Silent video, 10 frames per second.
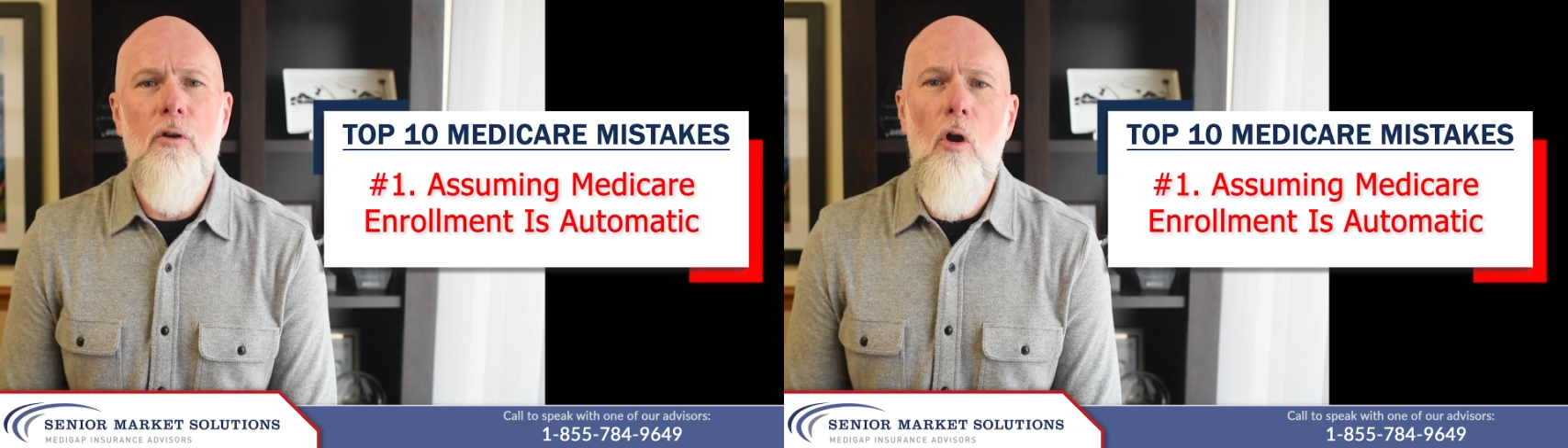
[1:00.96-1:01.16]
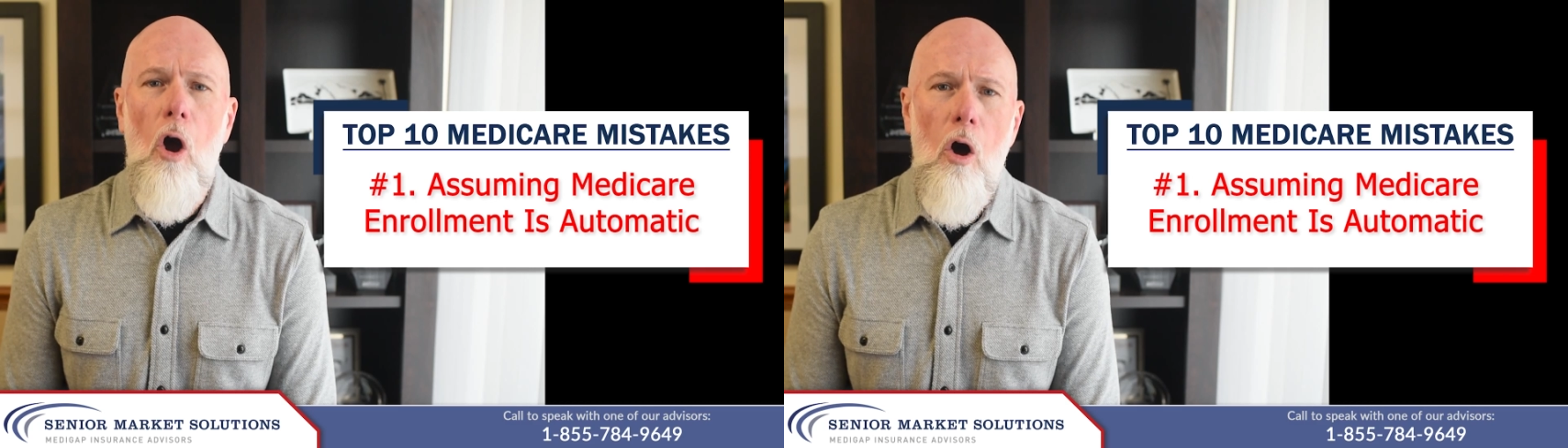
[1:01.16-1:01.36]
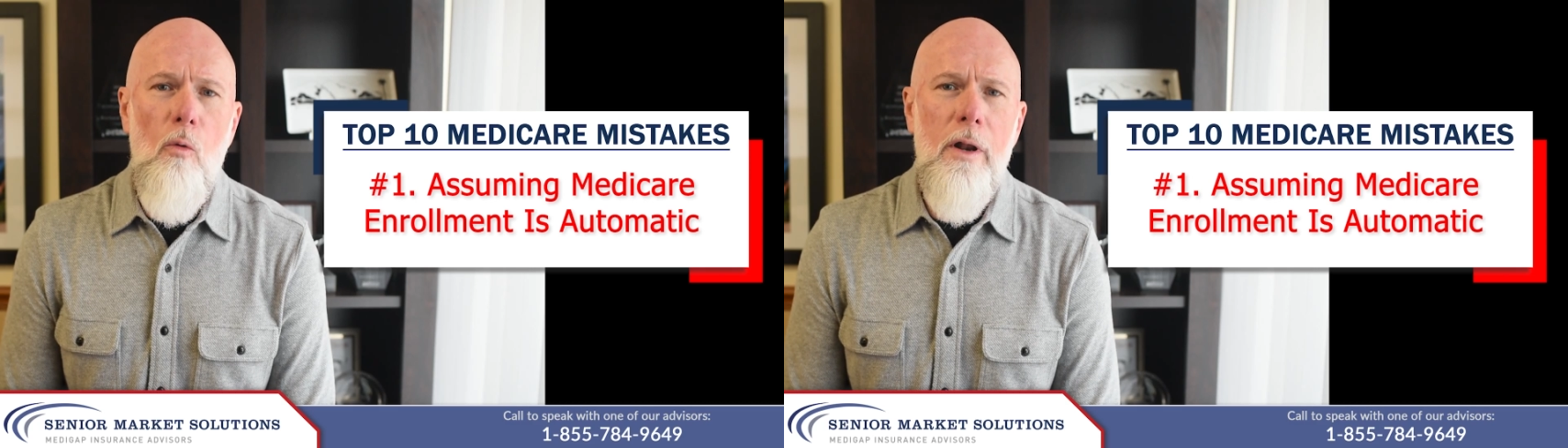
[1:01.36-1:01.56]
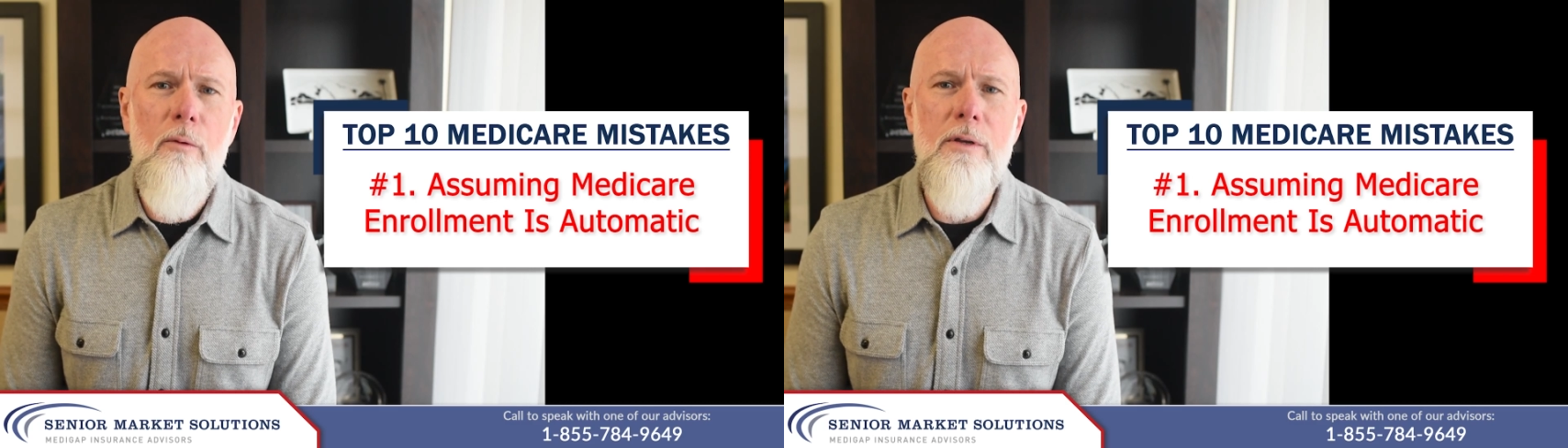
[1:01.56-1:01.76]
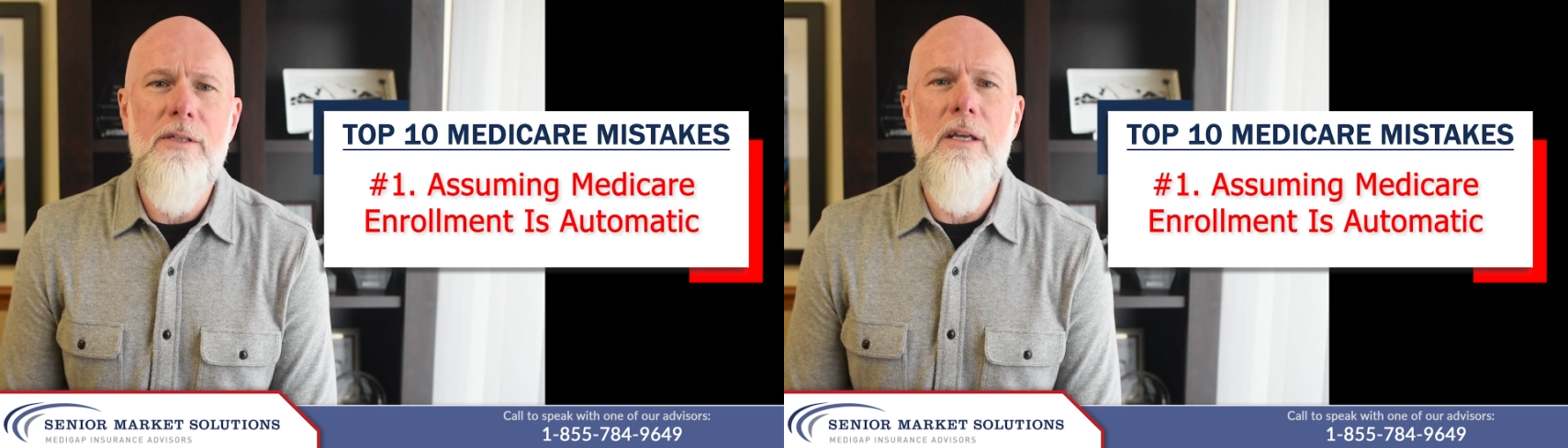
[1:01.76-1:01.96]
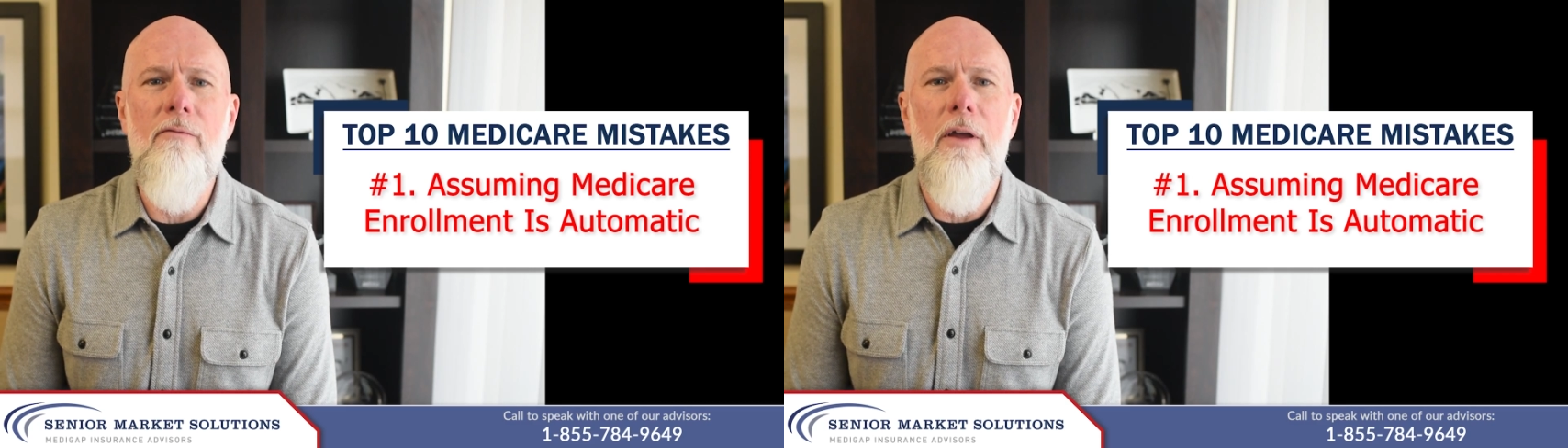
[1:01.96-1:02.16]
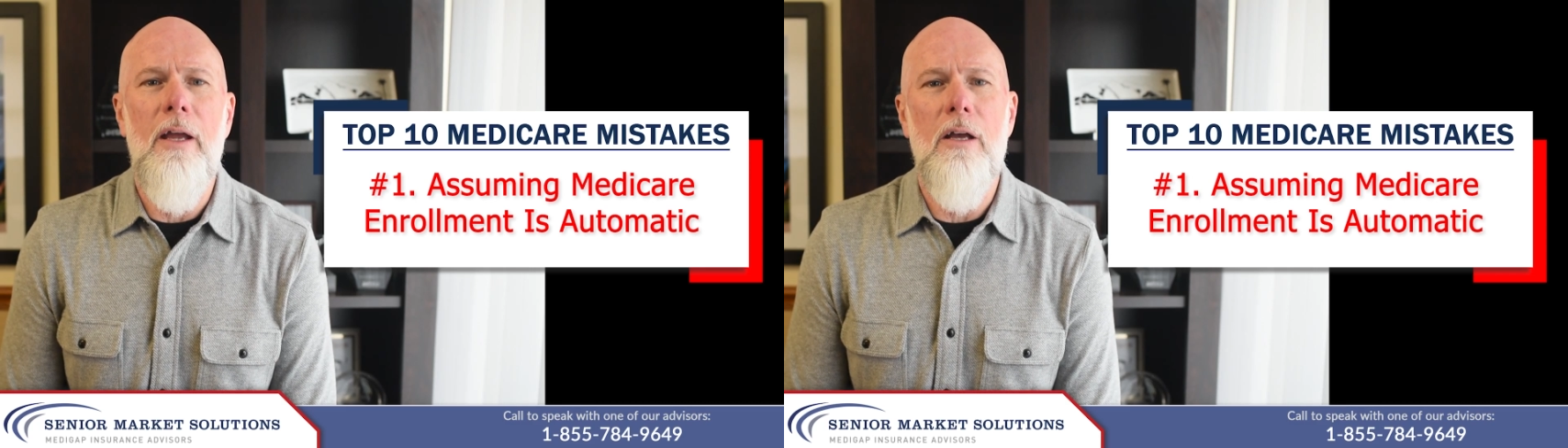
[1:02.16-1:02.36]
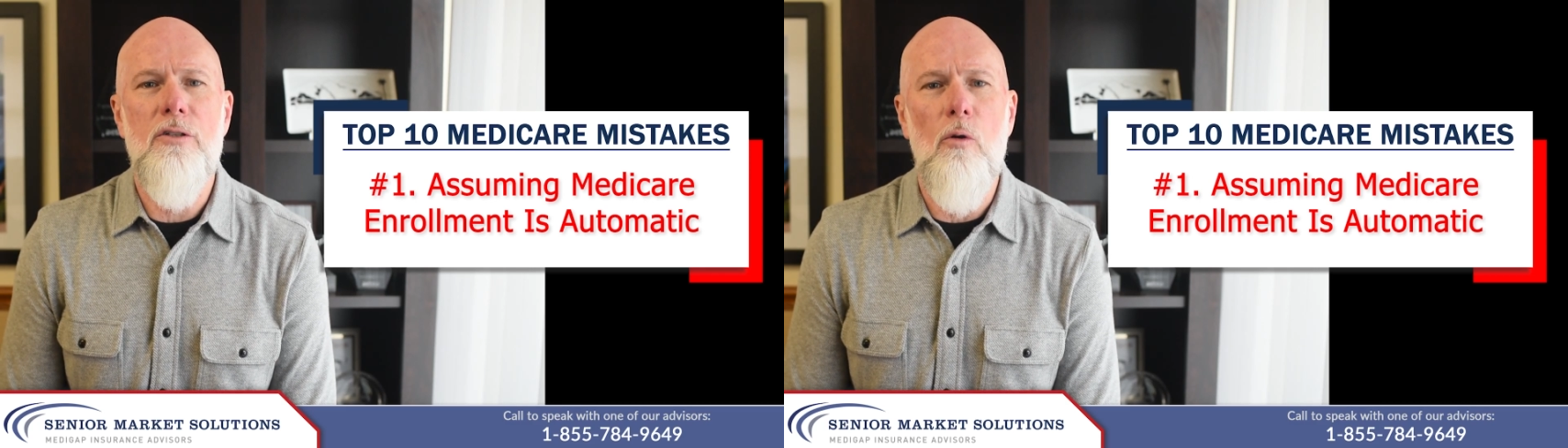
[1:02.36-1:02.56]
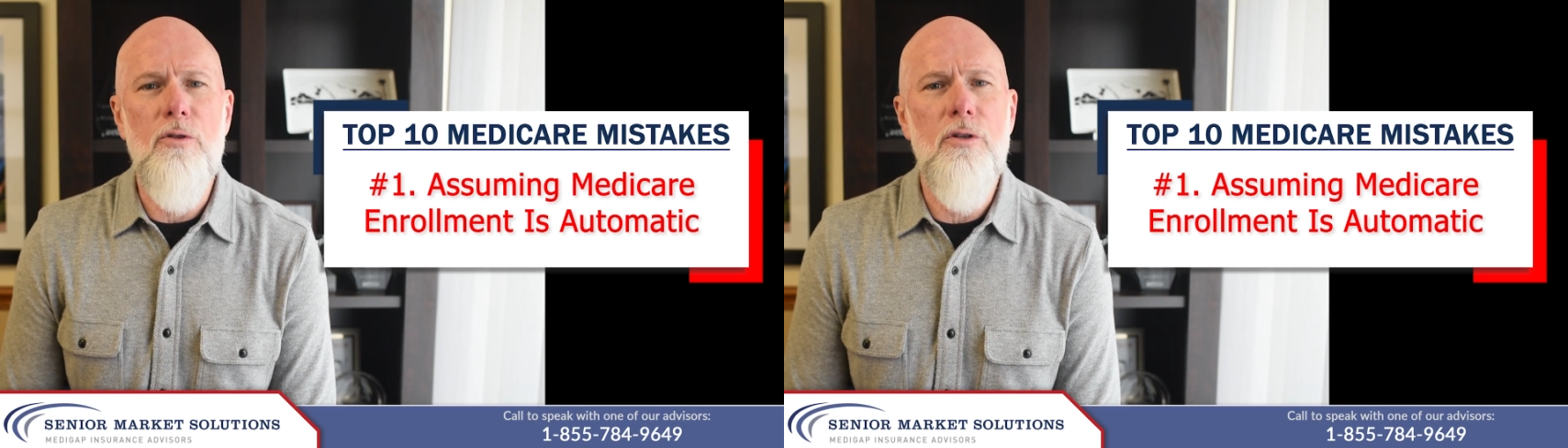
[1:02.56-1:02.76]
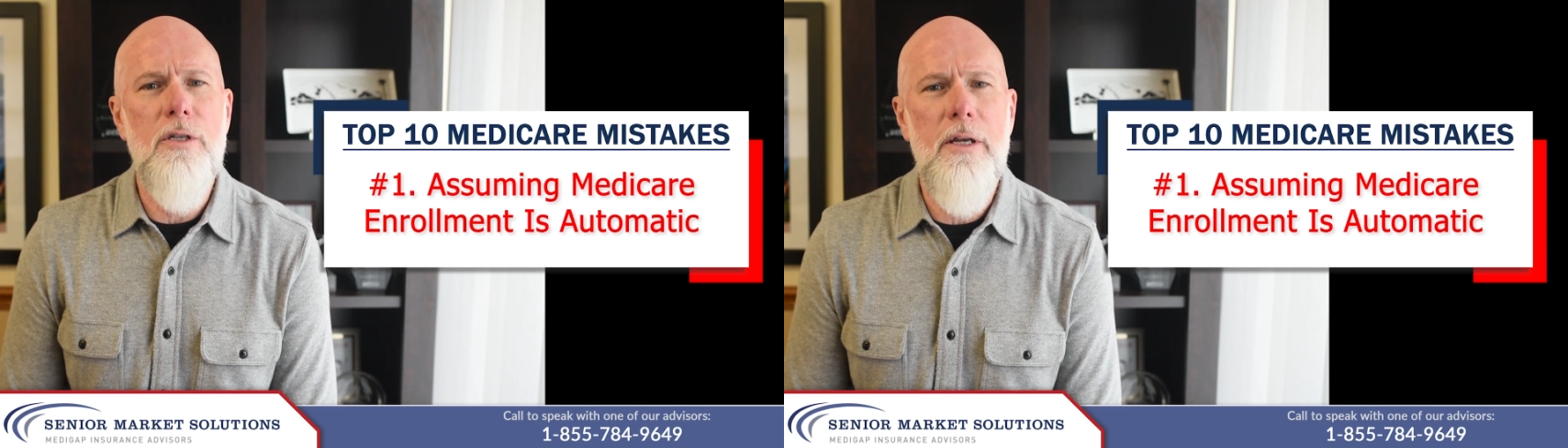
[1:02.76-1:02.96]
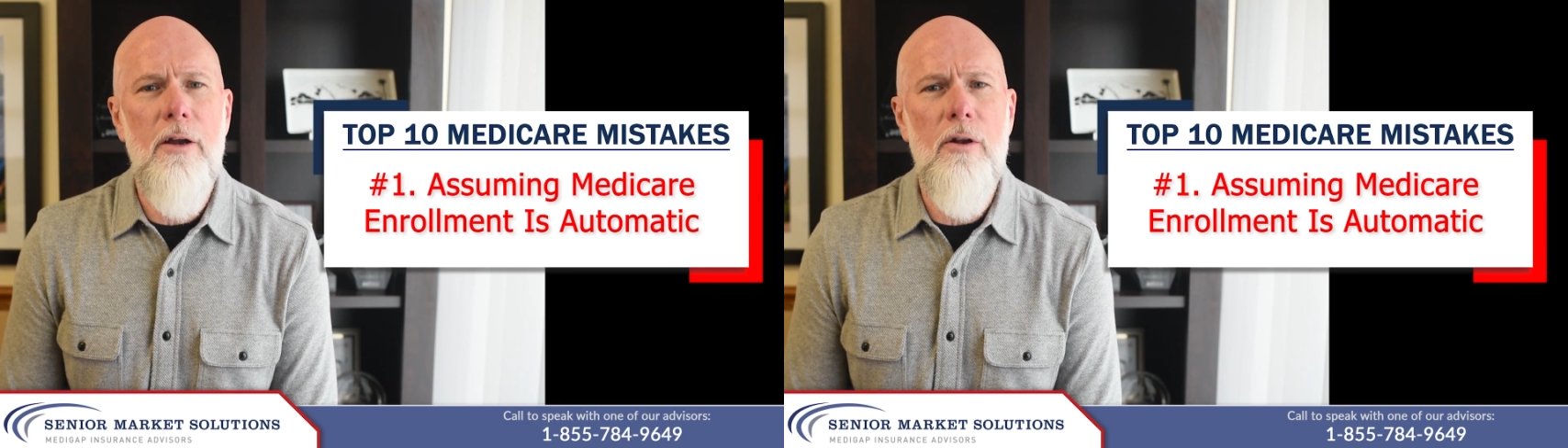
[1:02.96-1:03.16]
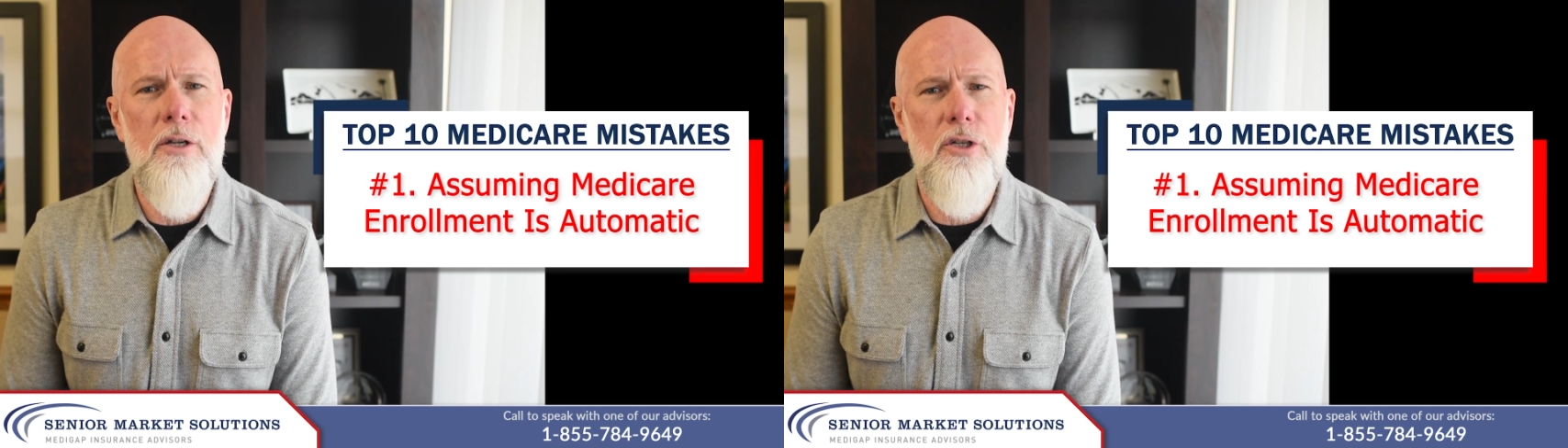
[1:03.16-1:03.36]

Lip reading: you're already receiving a Social Security